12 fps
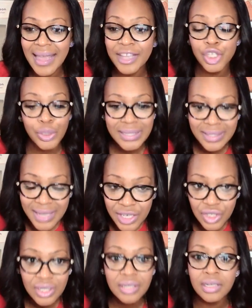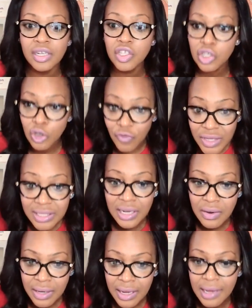a jurisdiction and a service
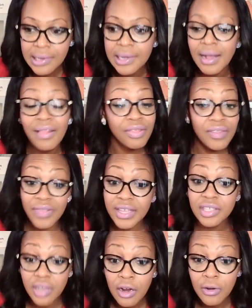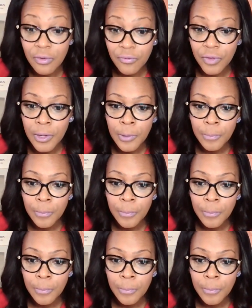area that they serve.